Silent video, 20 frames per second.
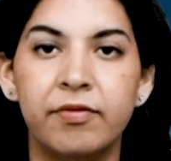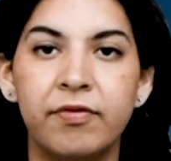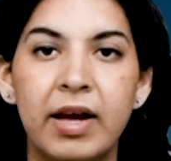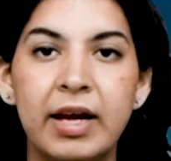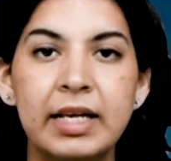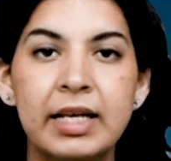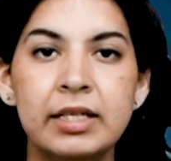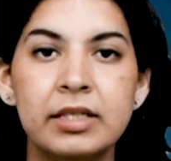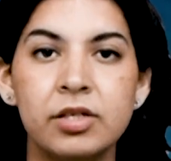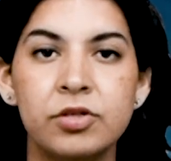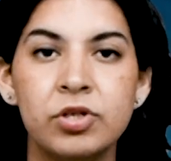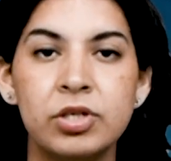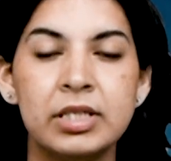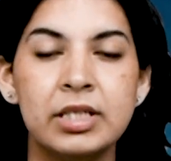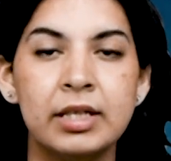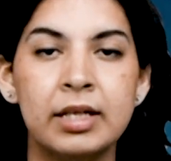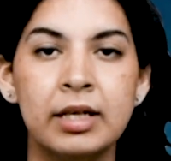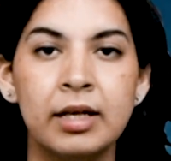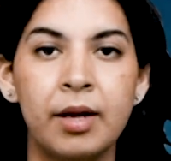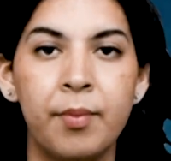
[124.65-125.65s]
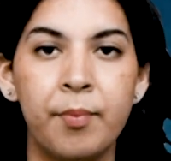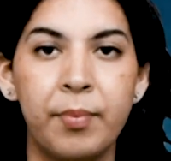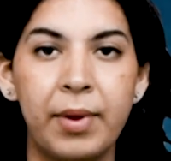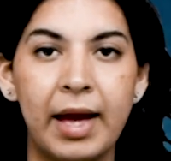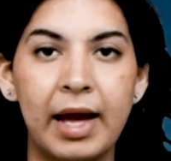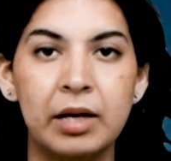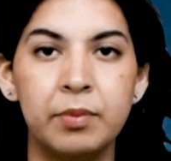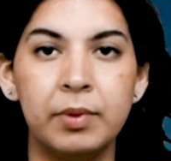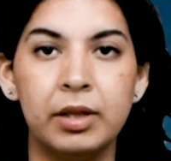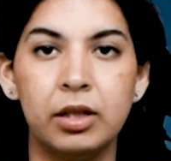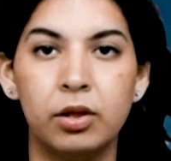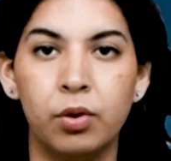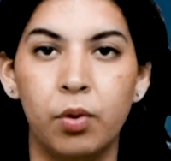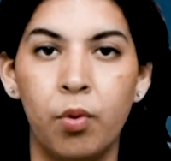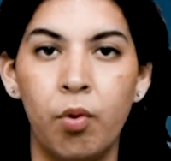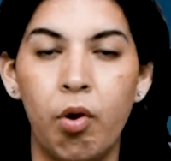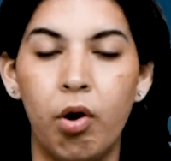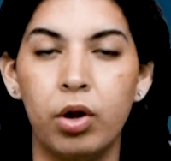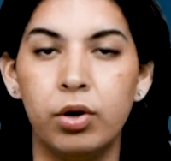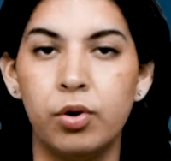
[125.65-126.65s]
The findings suggested that compared with
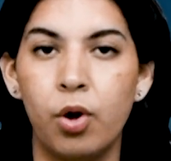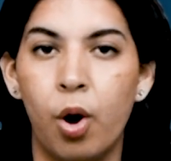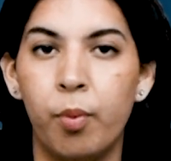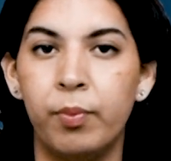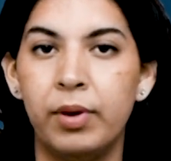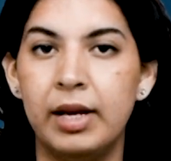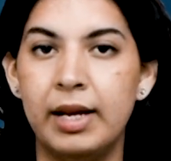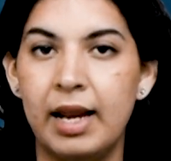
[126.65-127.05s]
low or normal